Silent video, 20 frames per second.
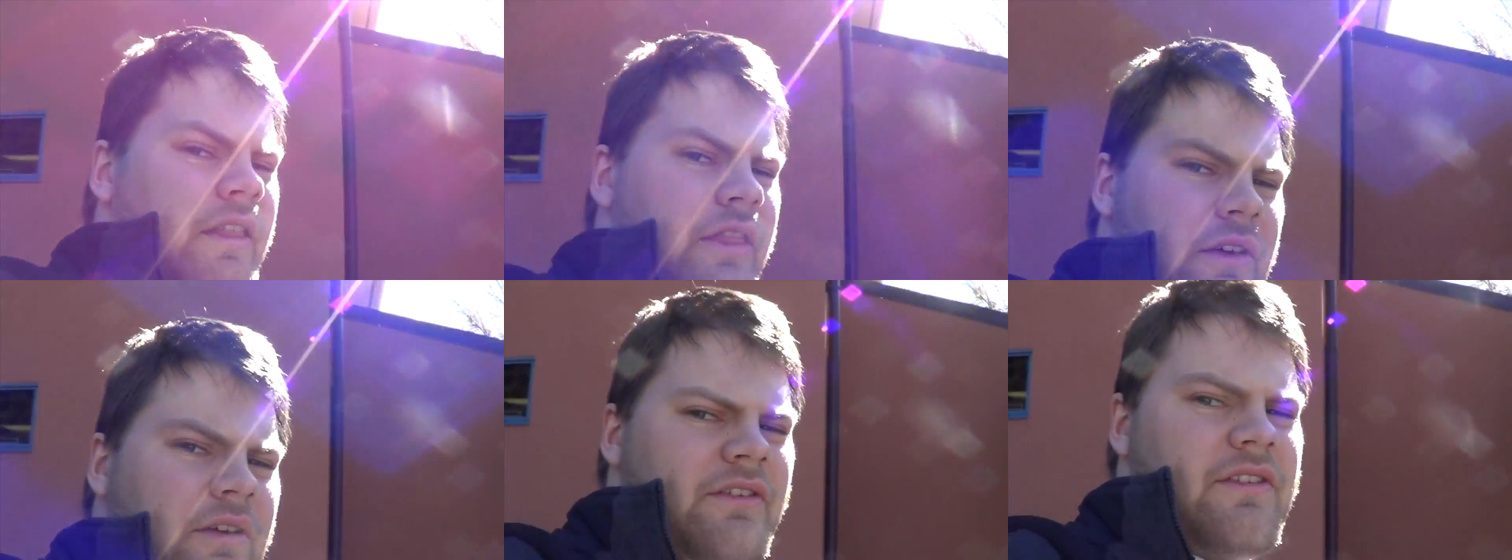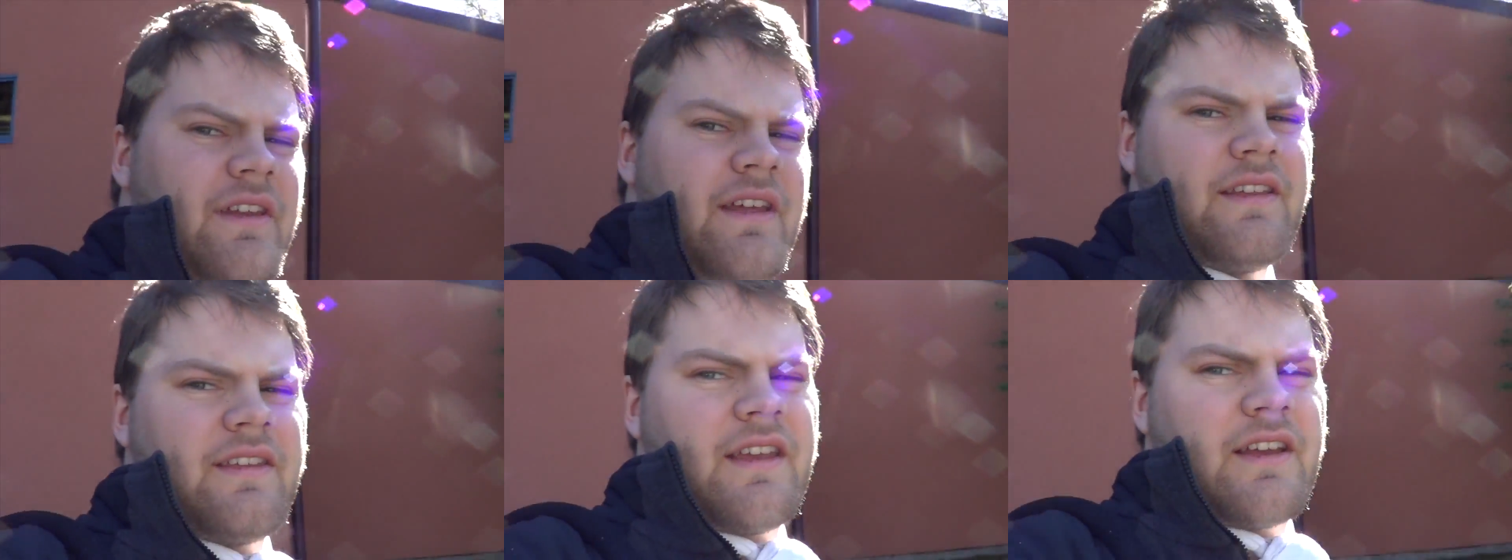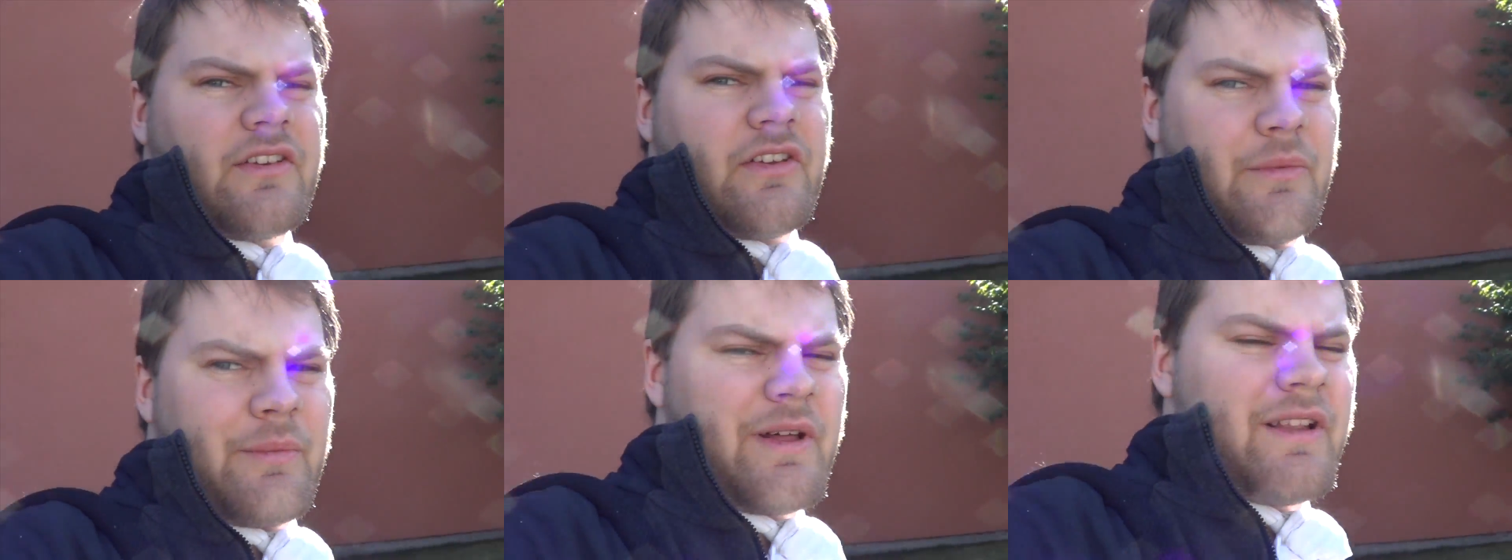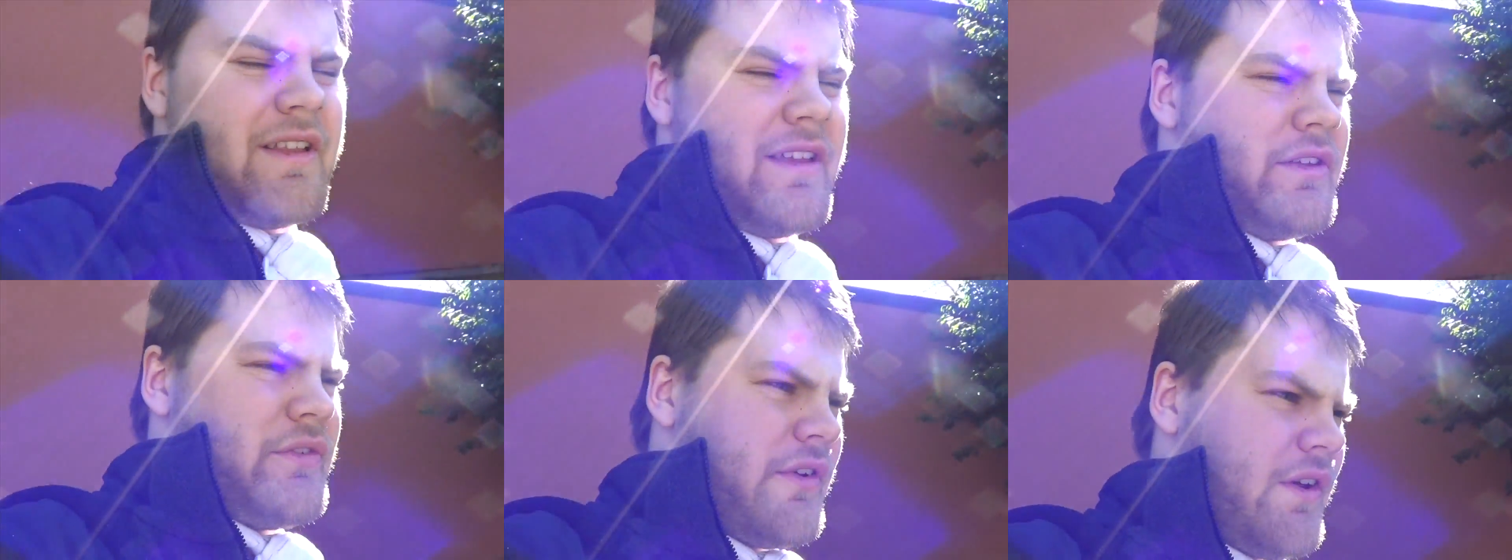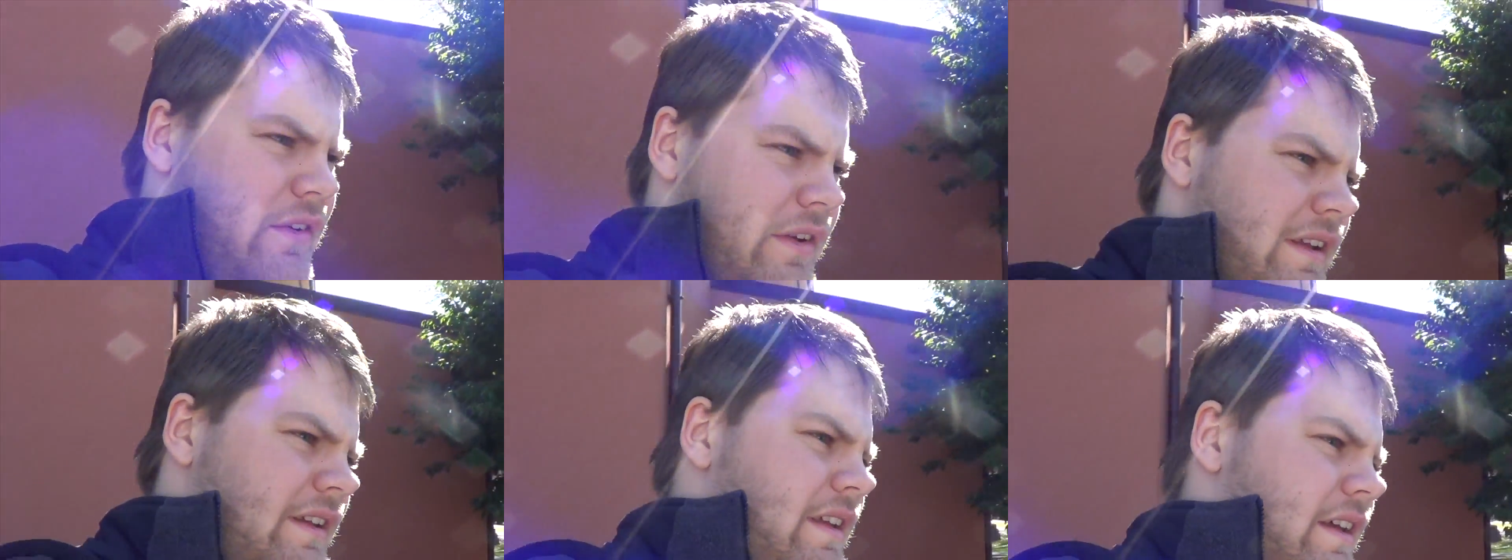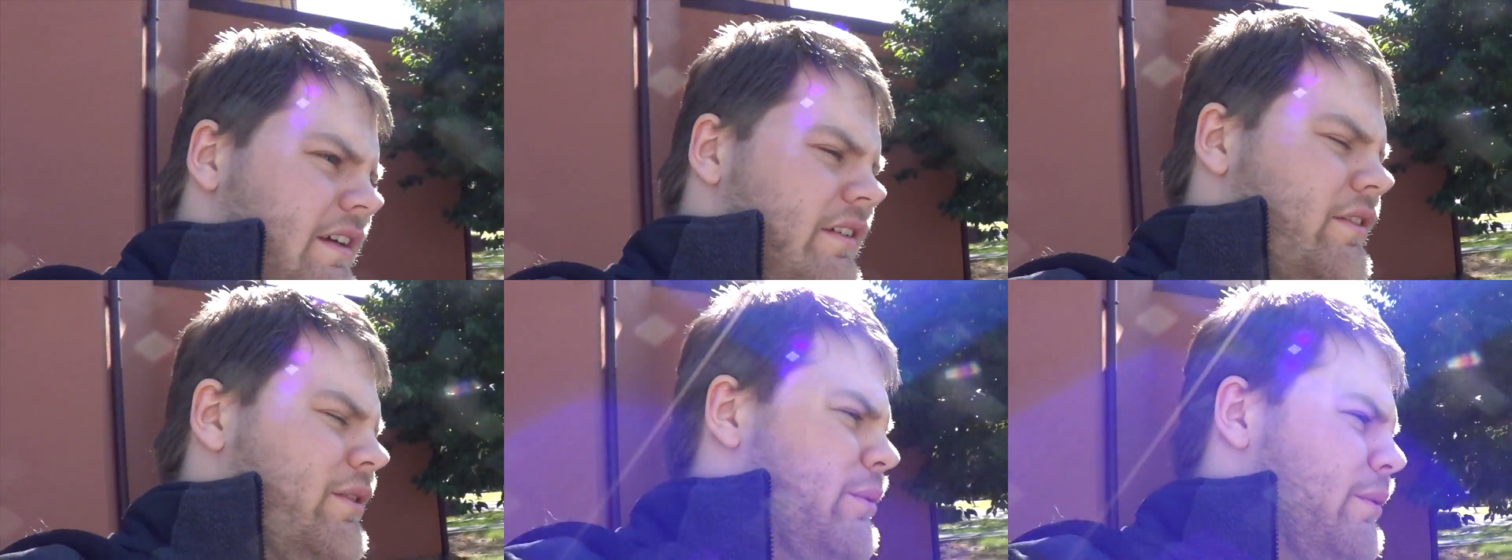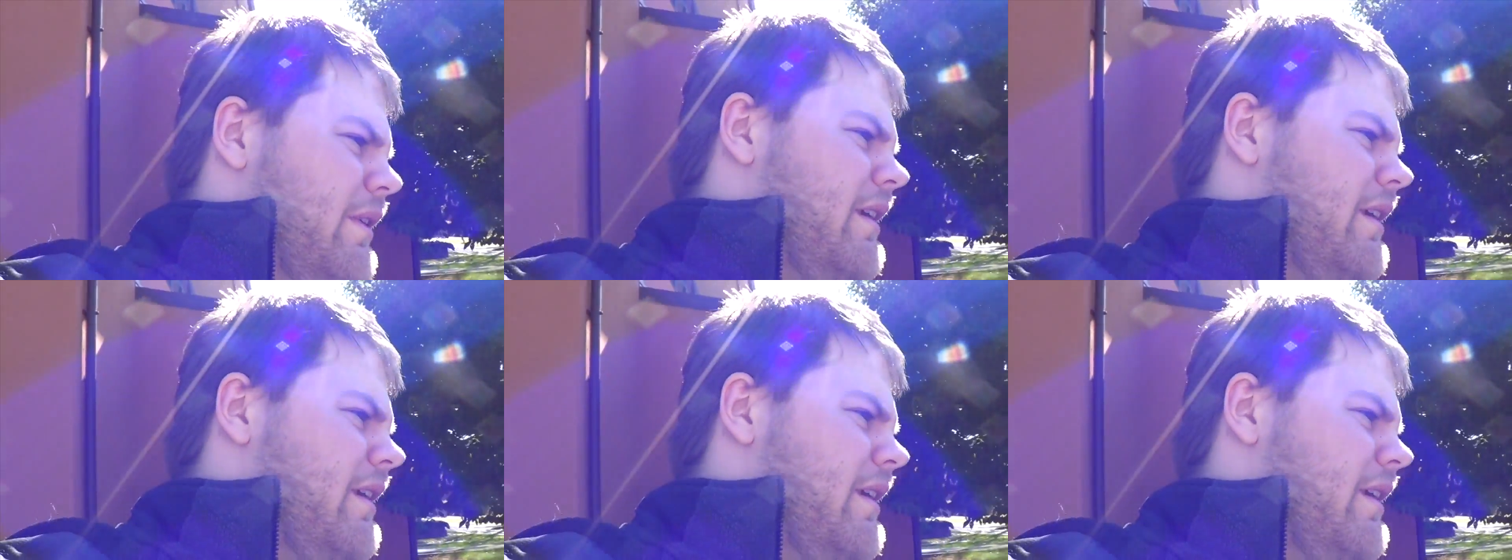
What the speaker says: Thursday is actually my least favorite day of the